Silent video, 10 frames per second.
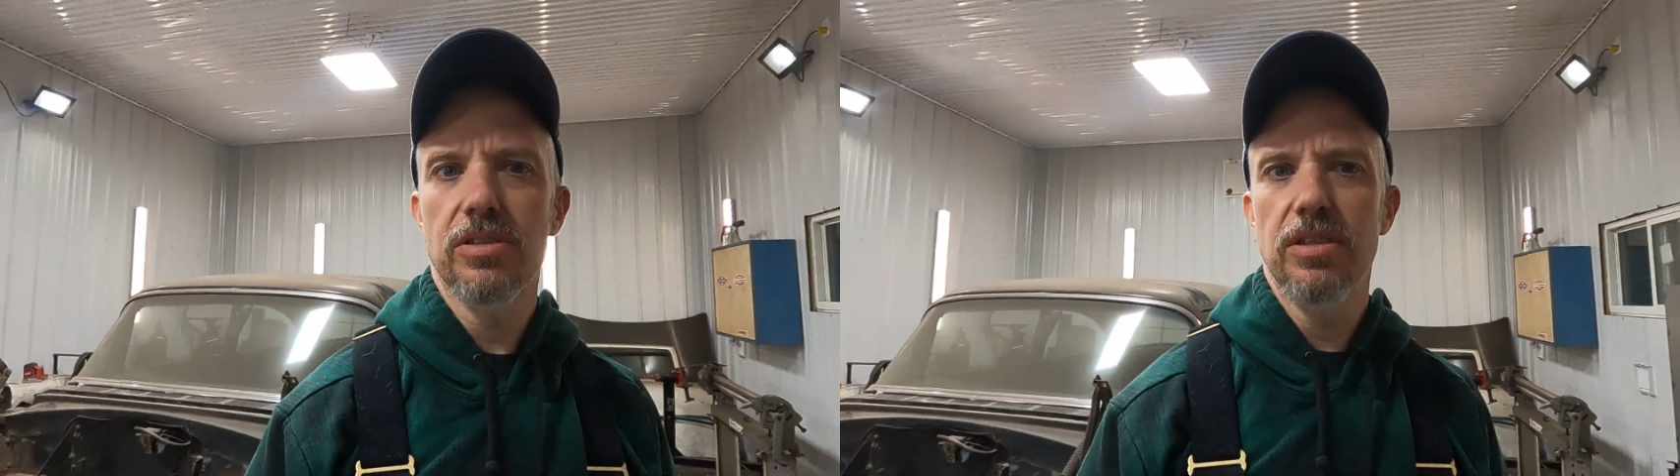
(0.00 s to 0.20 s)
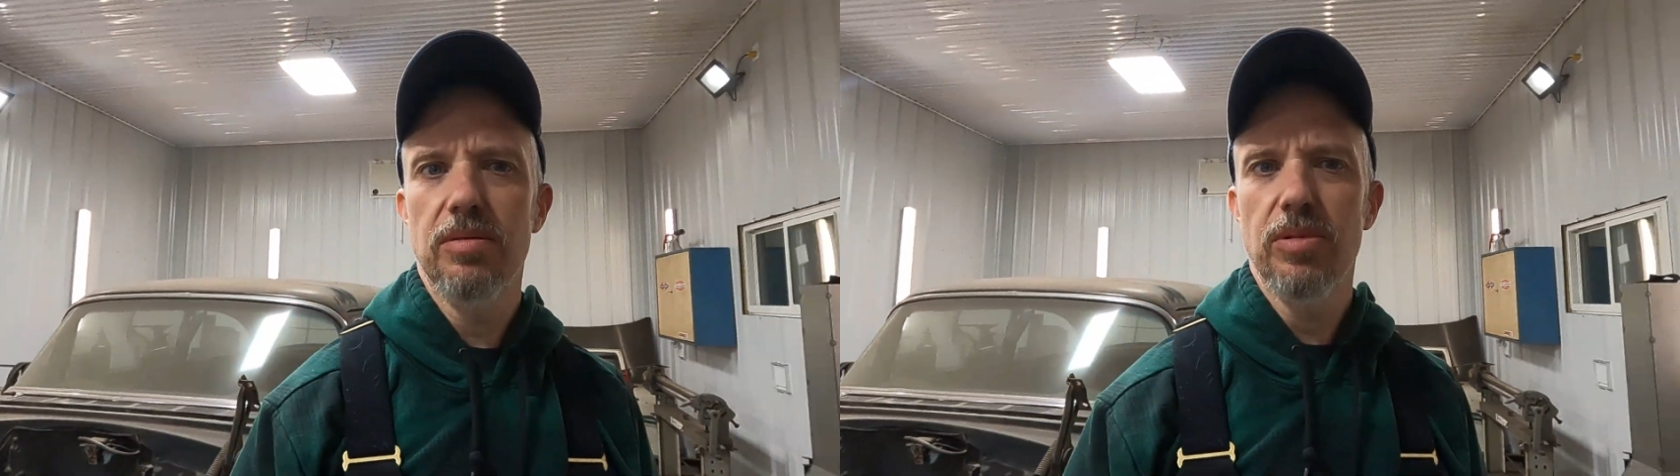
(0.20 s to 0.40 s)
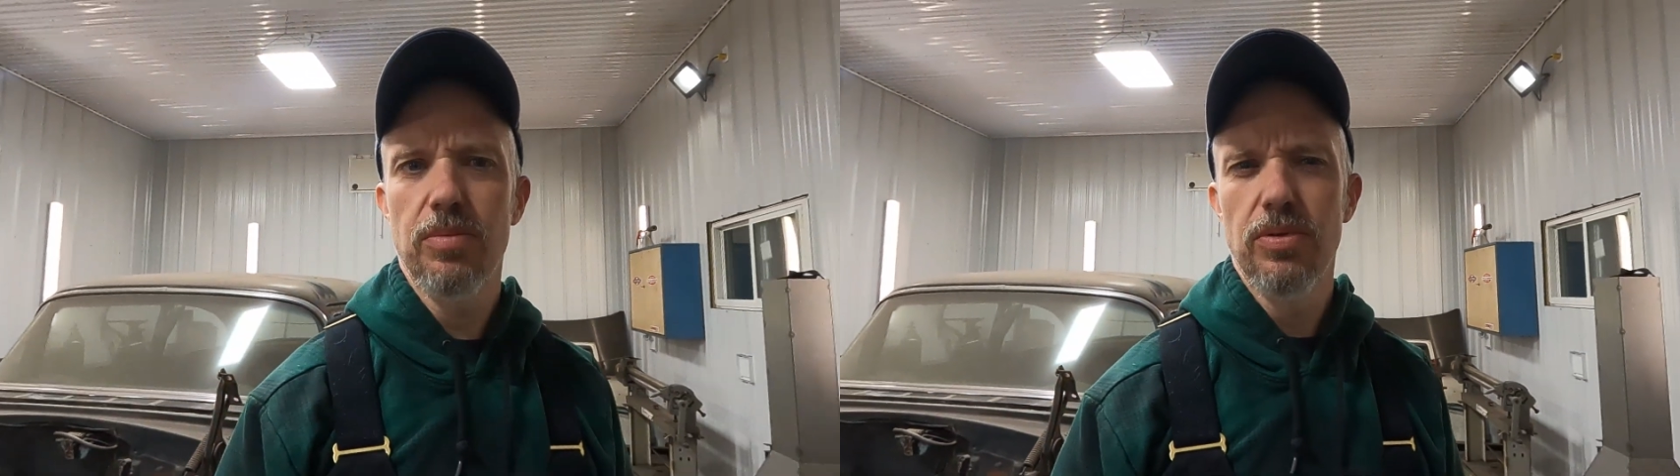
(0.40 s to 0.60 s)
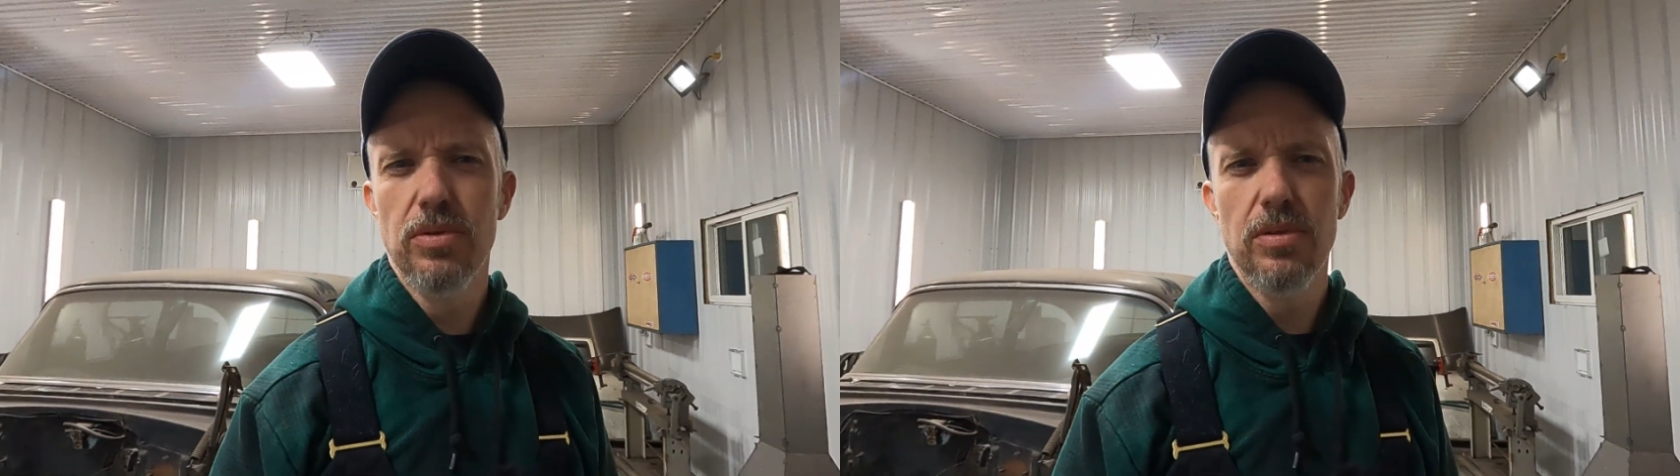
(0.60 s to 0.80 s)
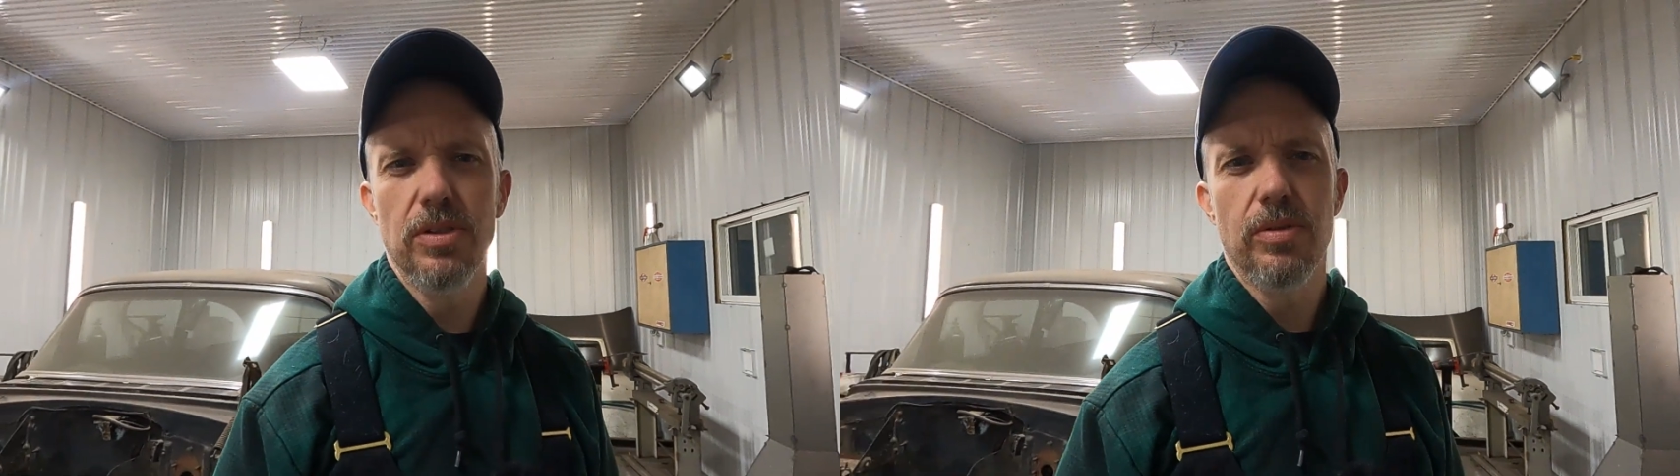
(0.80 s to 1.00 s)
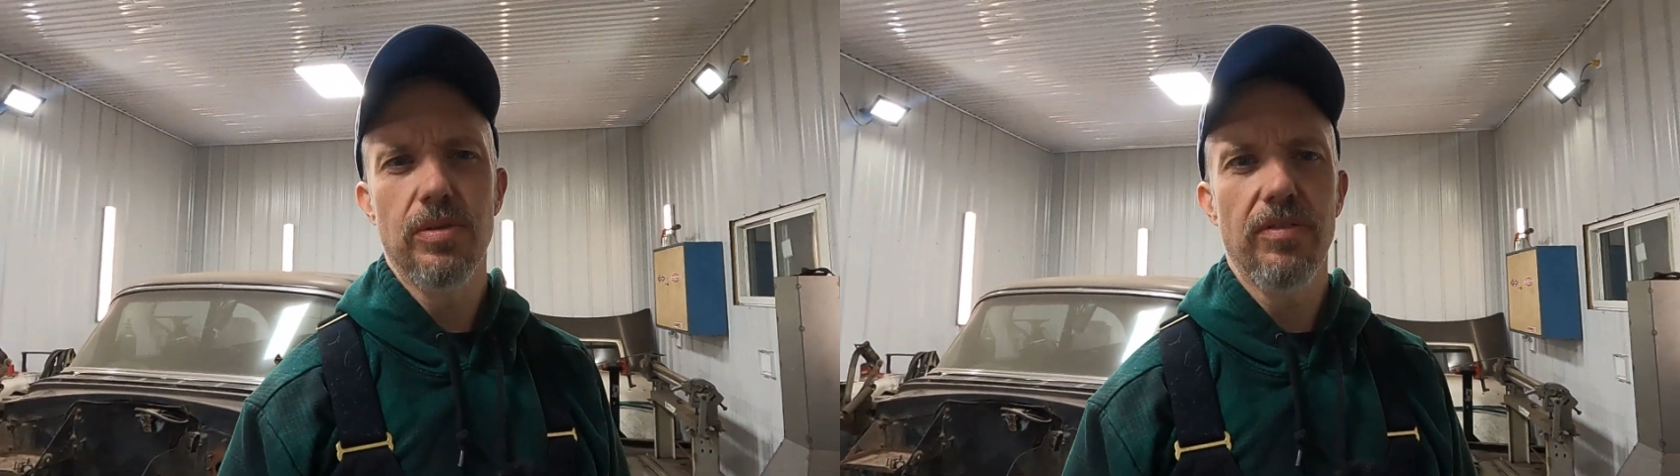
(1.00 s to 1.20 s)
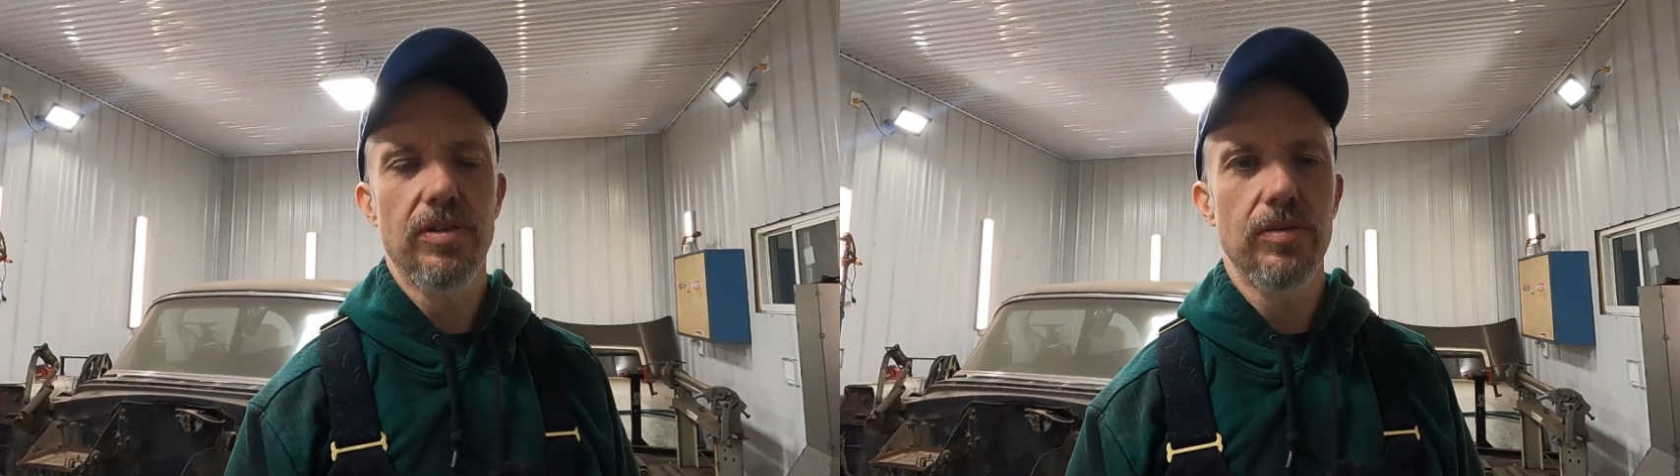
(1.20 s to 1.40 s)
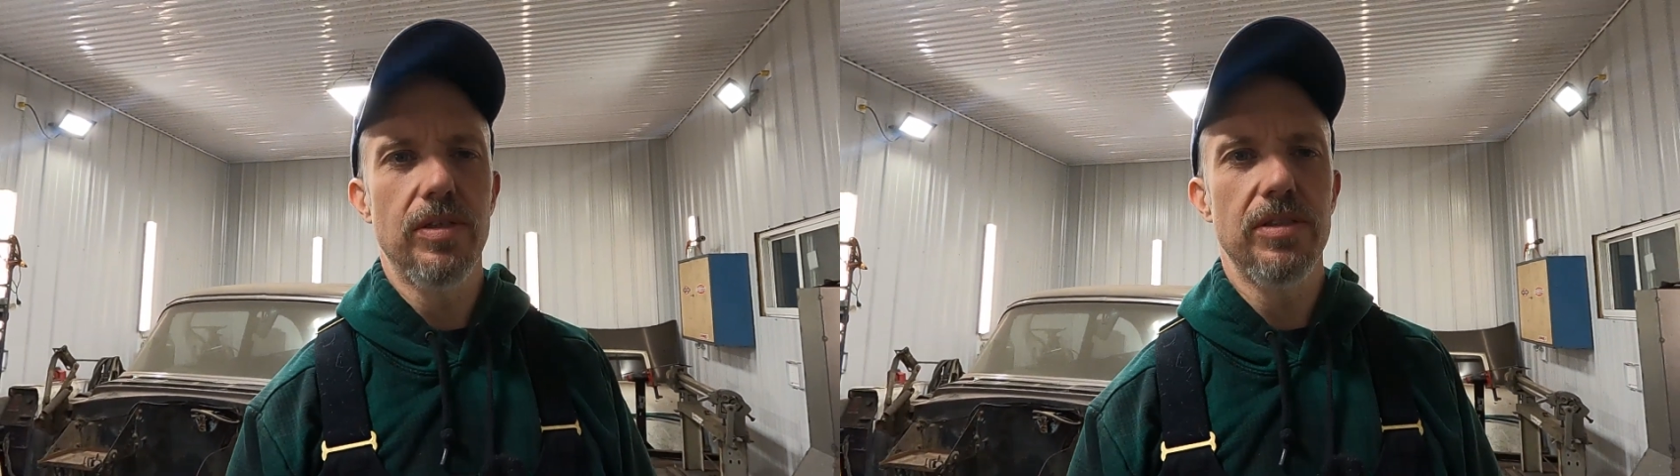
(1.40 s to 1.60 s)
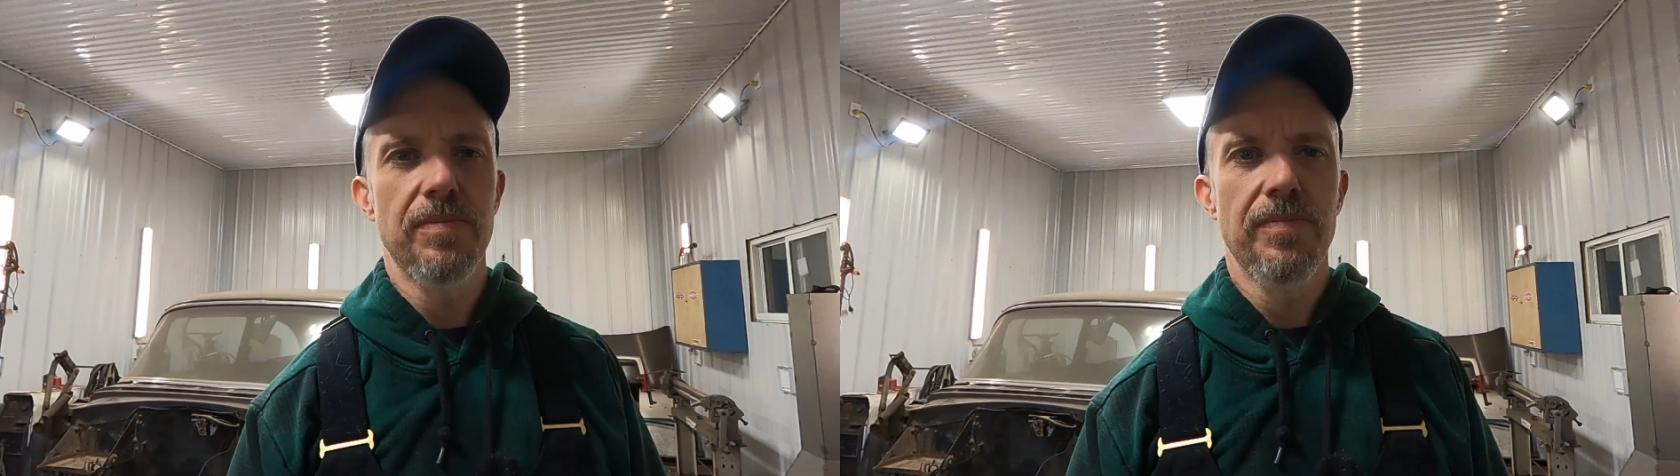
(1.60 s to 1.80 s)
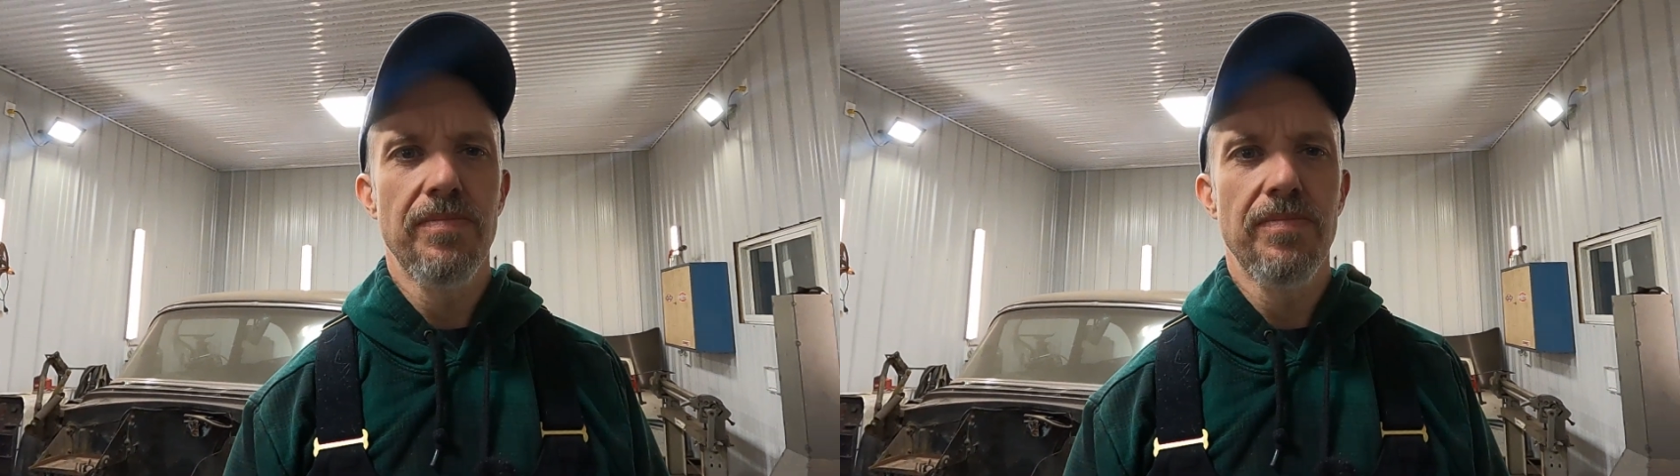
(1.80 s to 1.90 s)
or sitting by a pool or whatever it was,